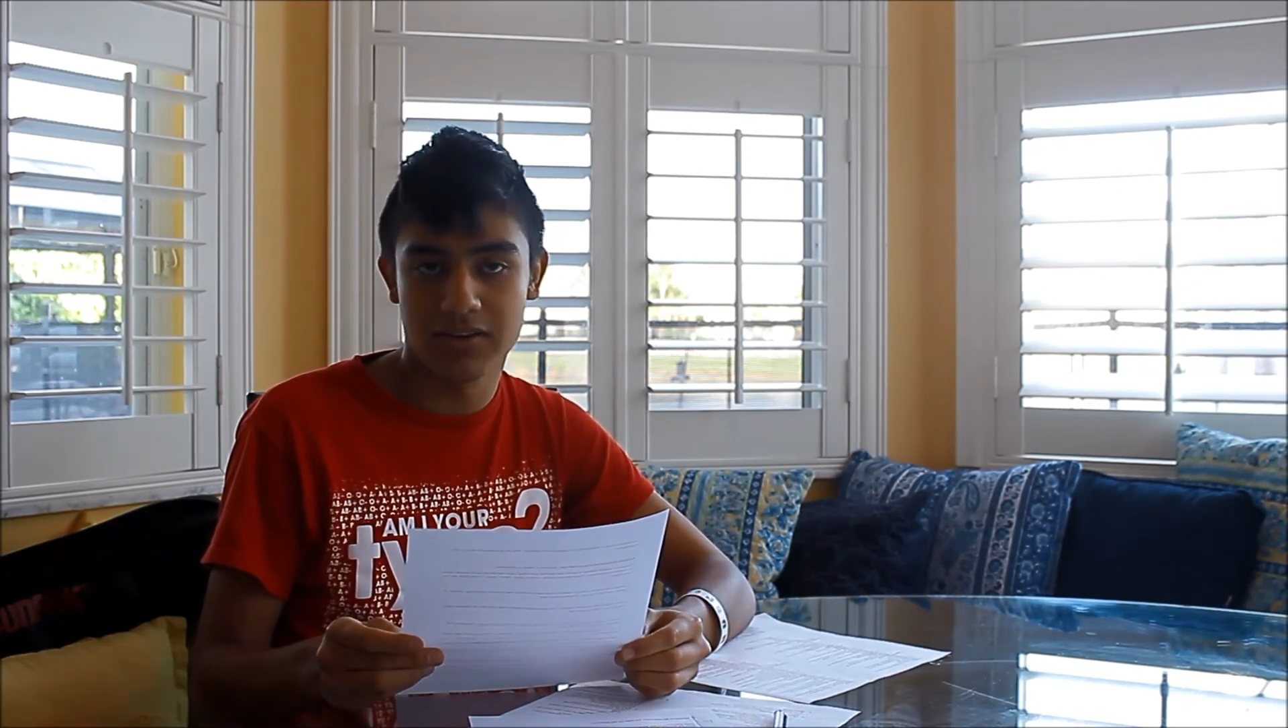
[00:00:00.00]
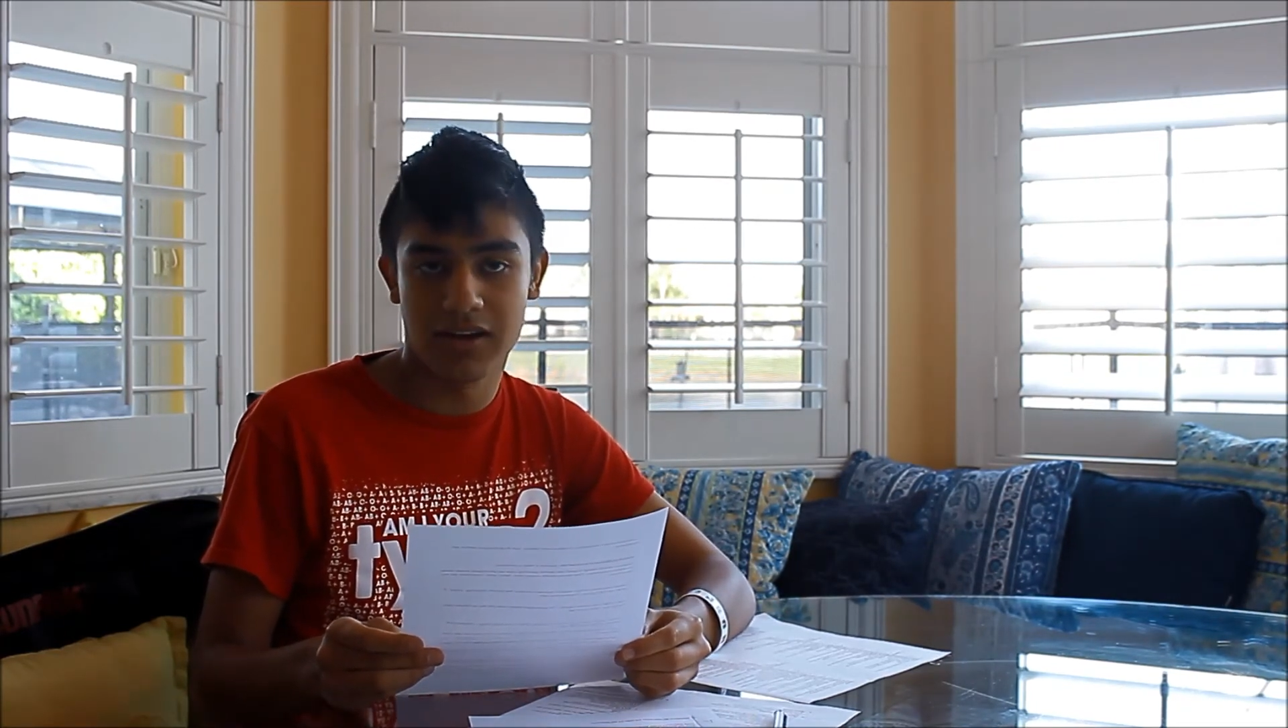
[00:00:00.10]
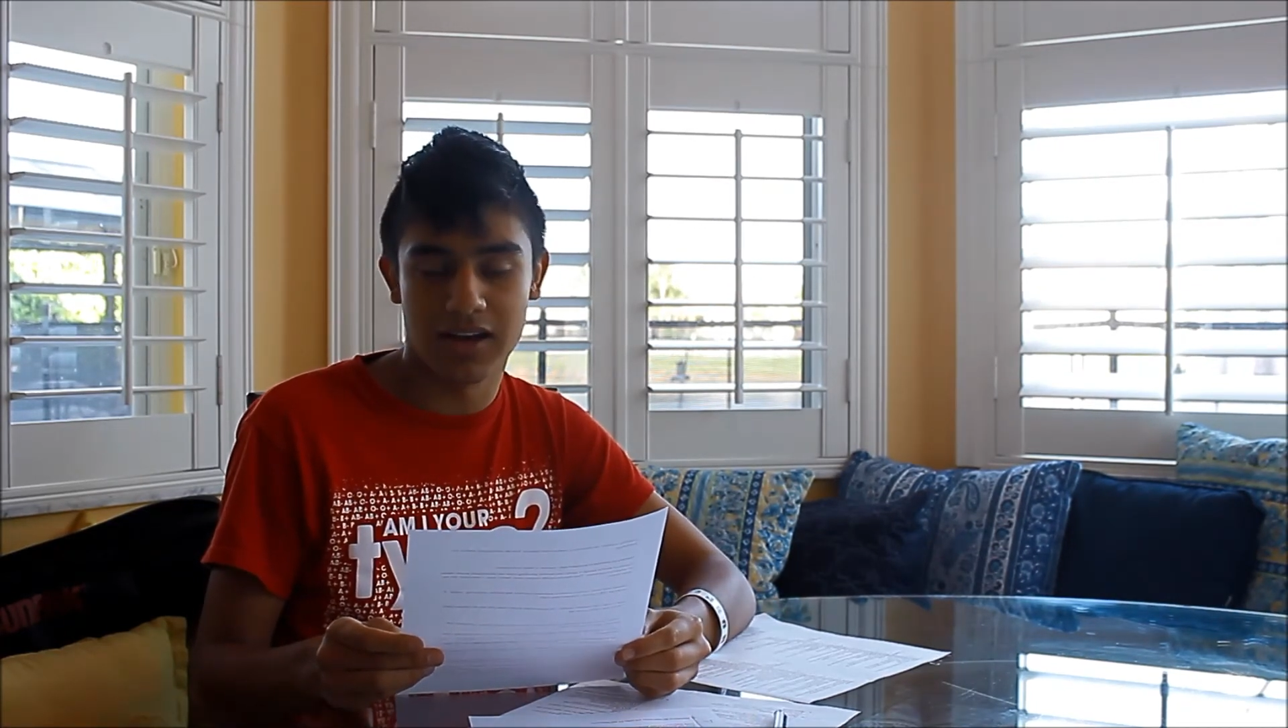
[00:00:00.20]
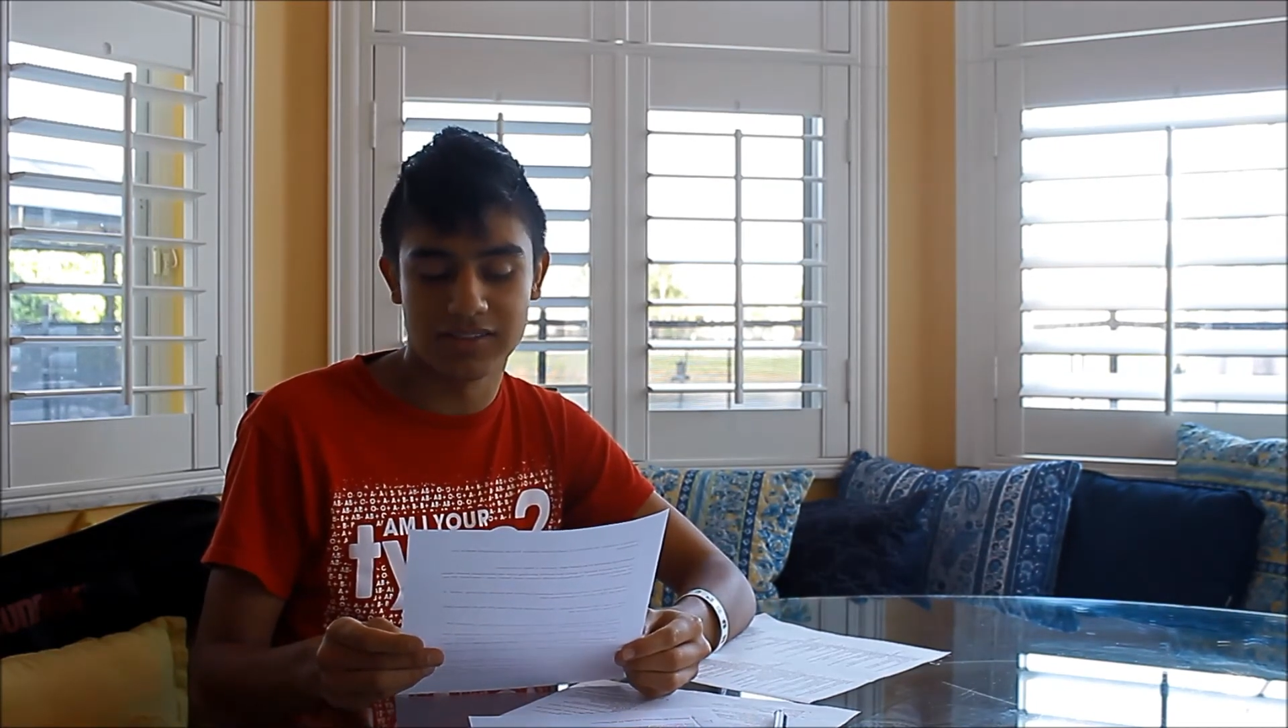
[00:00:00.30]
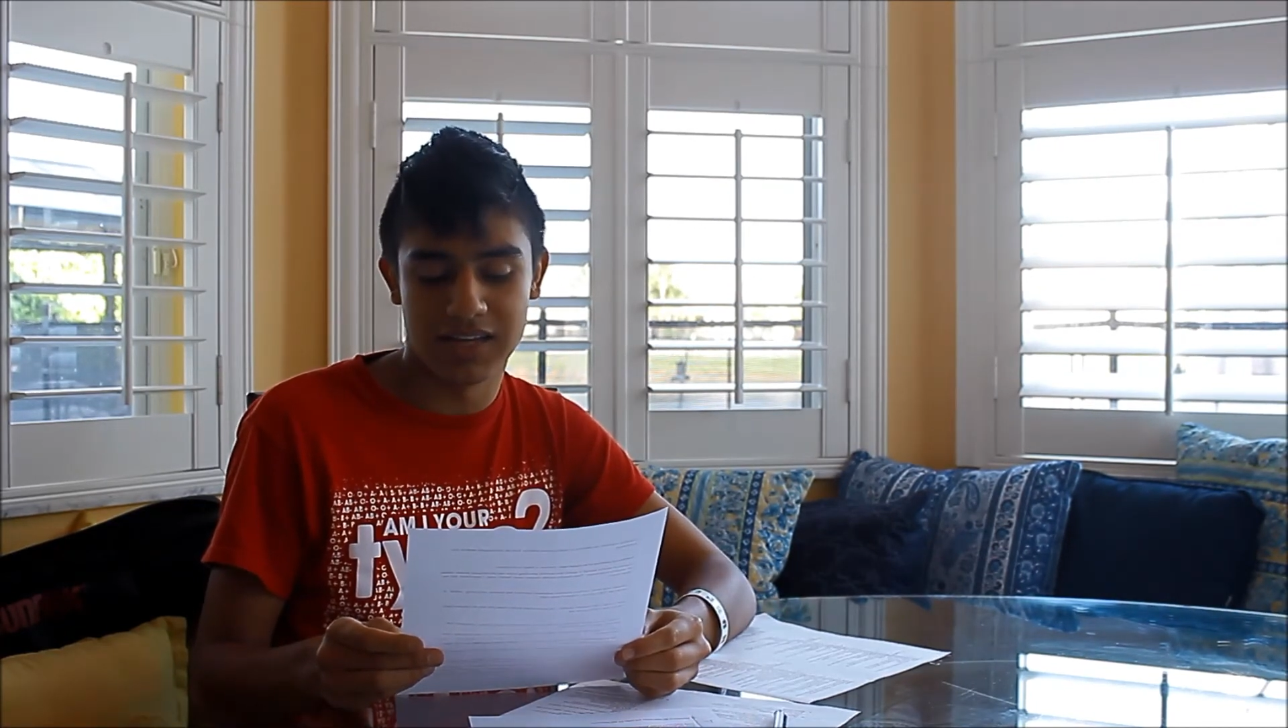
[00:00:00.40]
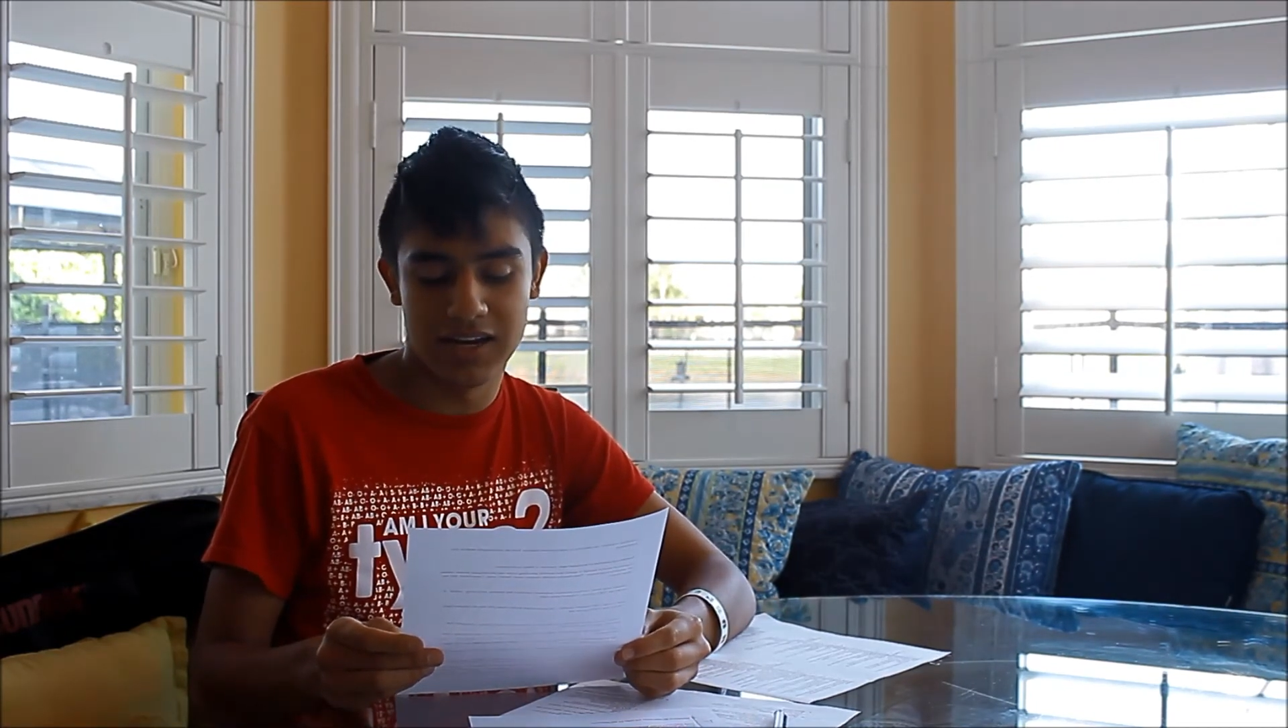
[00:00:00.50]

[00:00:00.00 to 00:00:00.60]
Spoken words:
to cause